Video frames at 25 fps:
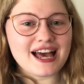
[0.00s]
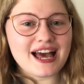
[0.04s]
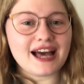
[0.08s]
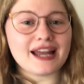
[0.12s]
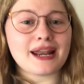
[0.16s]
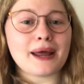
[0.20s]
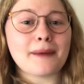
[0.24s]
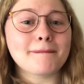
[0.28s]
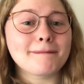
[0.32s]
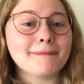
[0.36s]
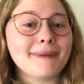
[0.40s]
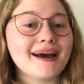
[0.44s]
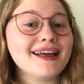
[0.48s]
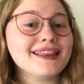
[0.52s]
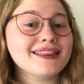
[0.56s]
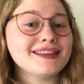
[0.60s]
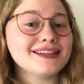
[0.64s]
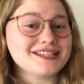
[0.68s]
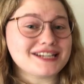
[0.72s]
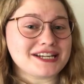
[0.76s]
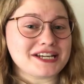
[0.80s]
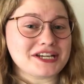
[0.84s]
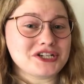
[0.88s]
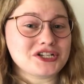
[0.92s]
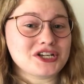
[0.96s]
And I bet the
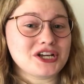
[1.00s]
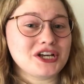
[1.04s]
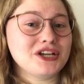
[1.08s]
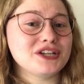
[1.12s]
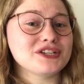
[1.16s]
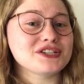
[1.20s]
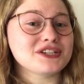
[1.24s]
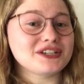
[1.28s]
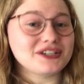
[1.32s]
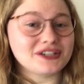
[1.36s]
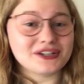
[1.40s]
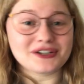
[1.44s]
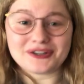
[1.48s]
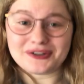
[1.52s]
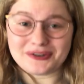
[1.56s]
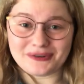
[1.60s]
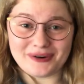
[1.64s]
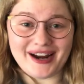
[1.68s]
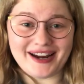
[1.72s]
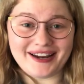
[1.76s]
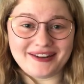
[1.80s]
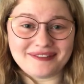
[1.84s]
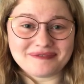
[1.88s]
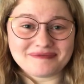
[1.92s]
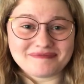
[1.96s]
t-shirts look
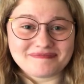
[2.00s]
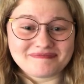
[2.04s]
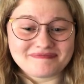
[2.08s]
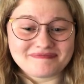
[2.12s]
great.